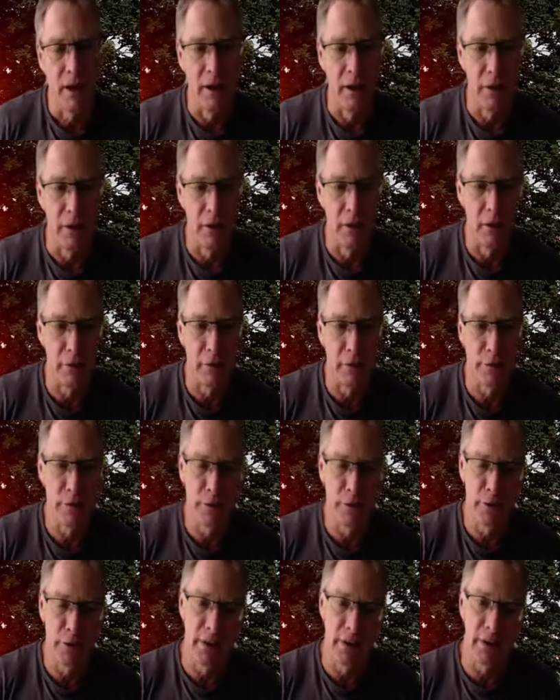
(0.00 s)
If
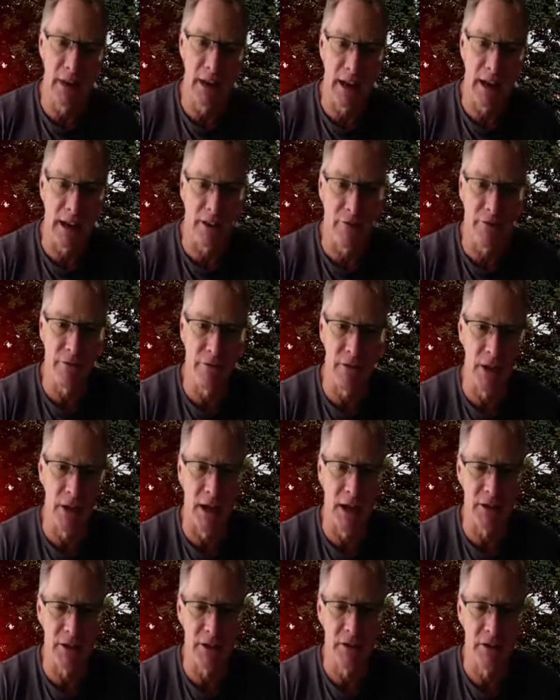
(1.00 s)
they have
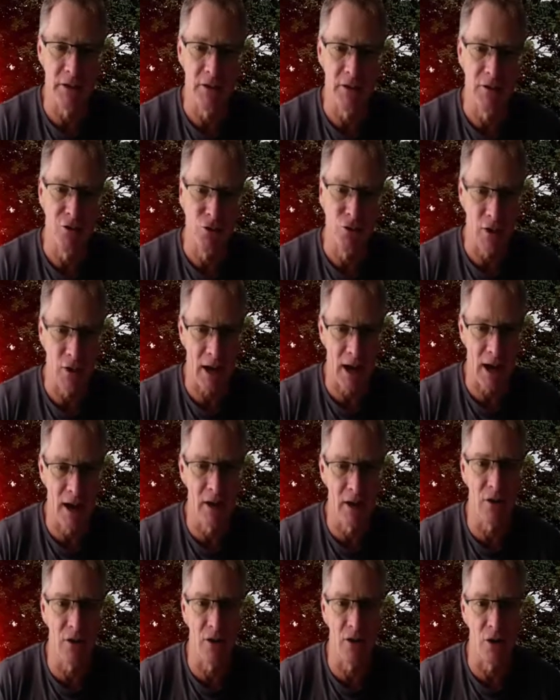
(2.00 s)
that, you
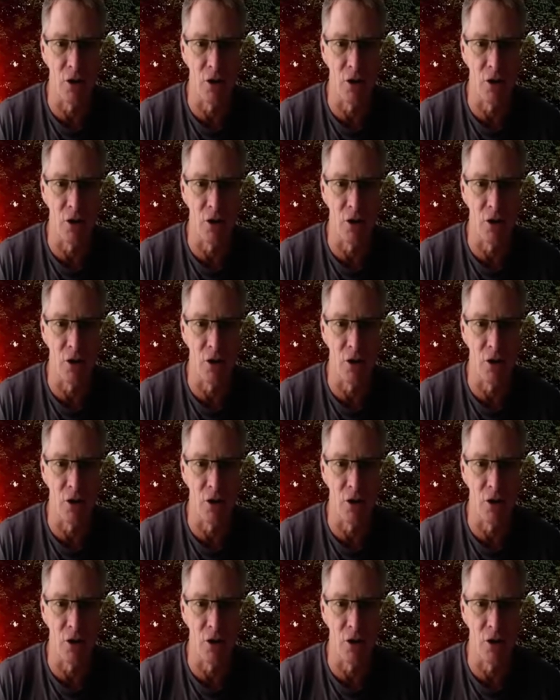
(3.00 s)
cannot